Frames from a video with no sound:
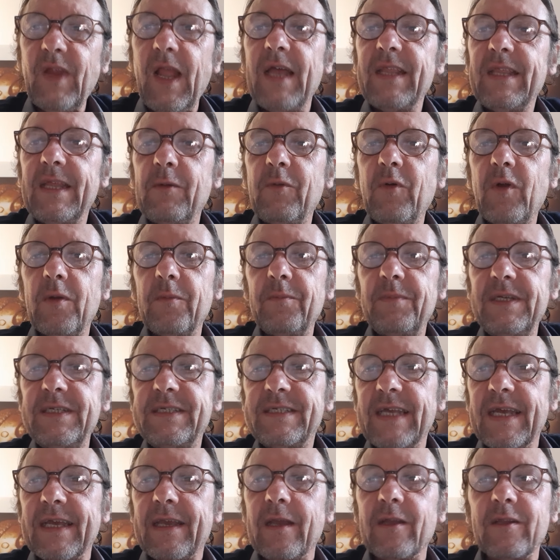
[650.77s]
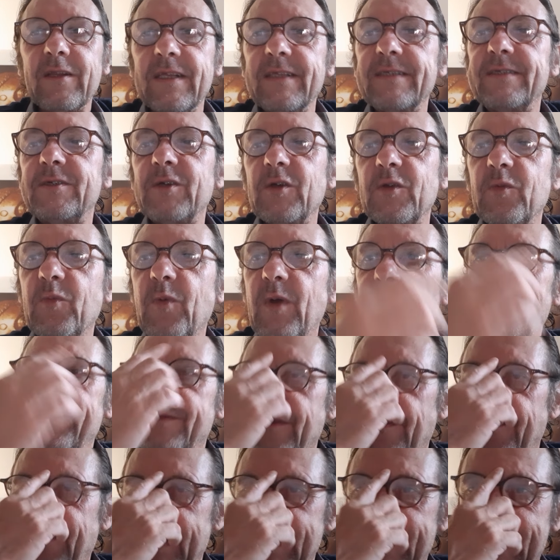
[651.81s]
And there will be second and third waves
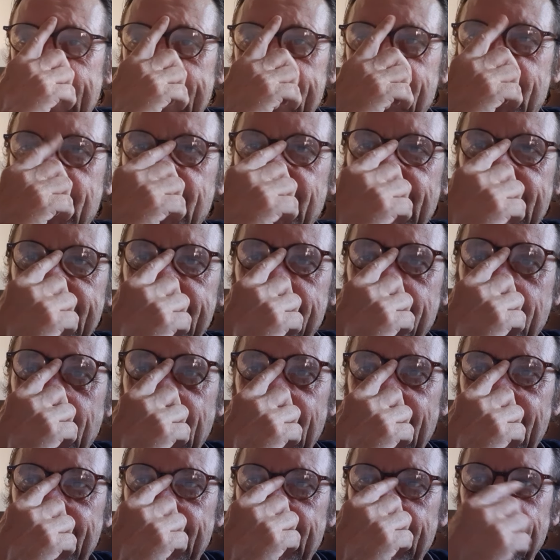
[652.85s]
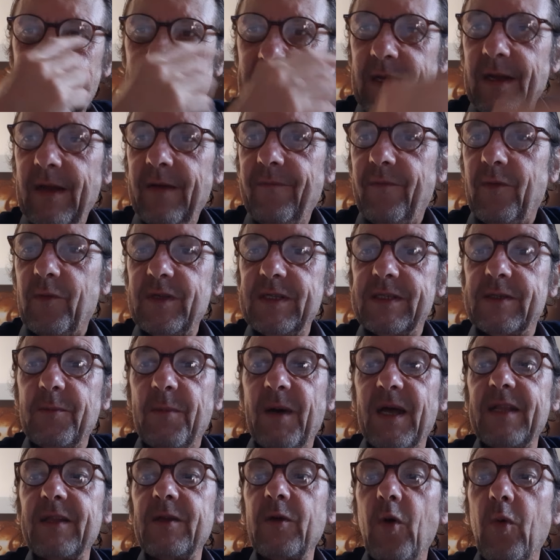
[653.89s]
of ascension as well, for it's
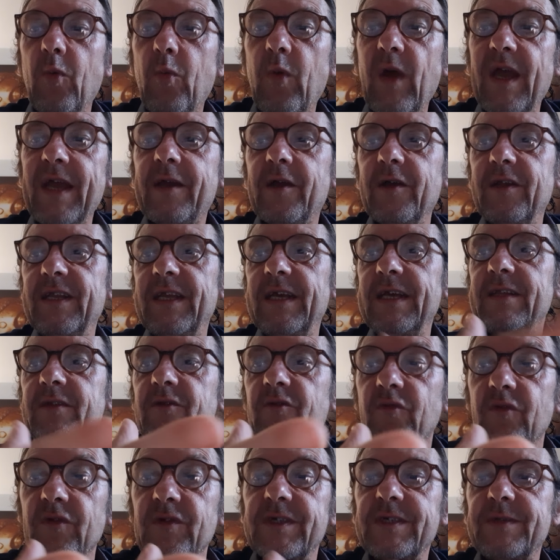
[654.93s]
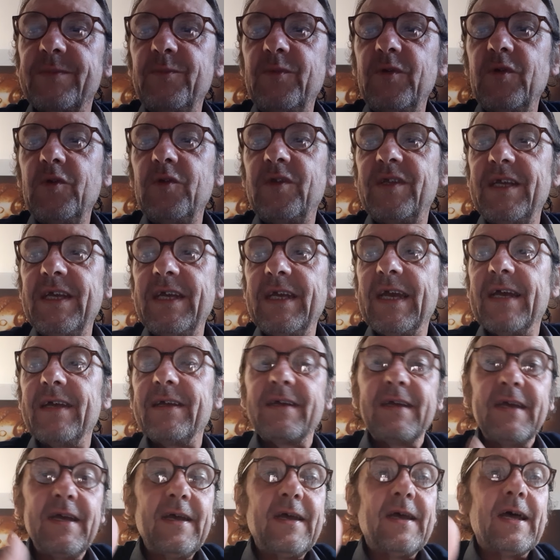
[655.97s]
about the awakening, transmuting,
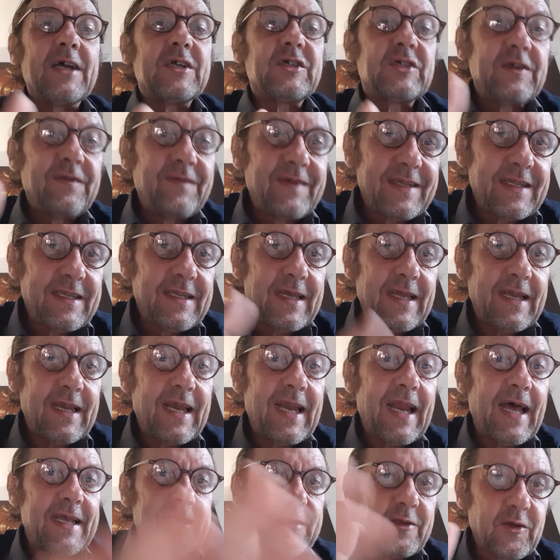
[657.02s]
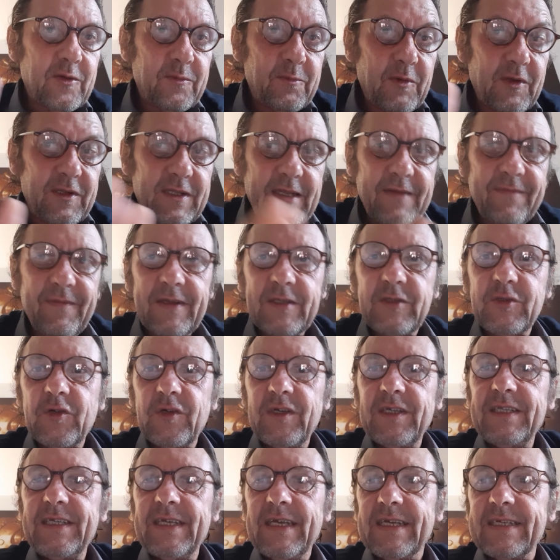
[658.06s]
achieving the enlightenment,
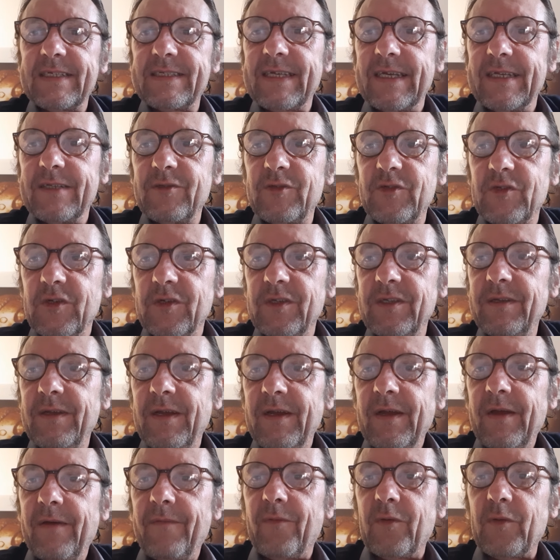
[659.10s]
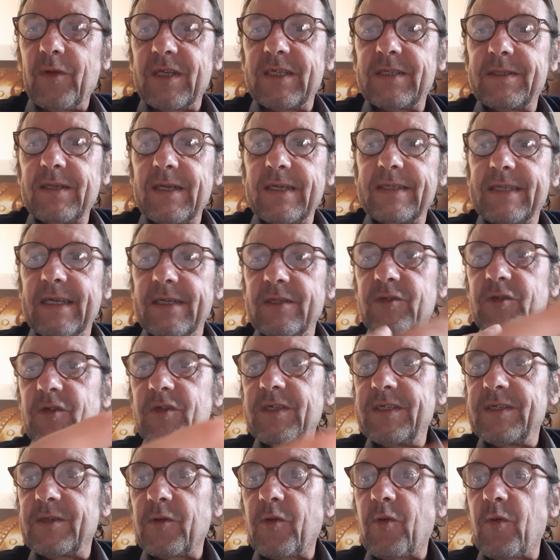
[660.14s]
eventually the ascension. For us, ascension
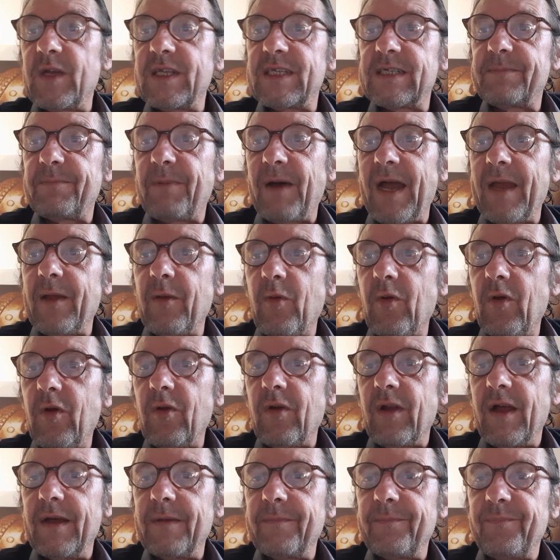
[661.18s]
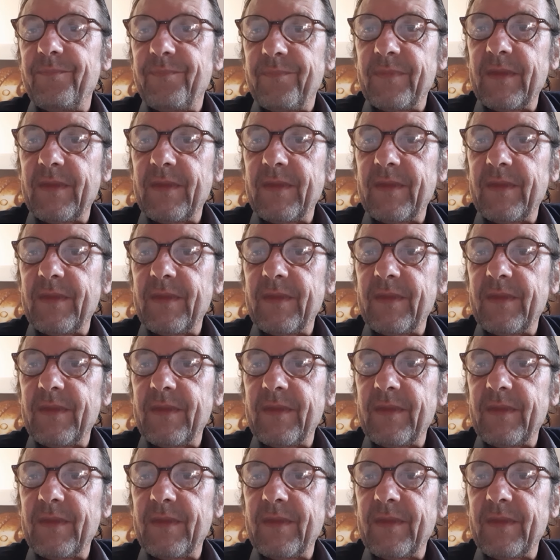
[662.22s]
is a great spiral,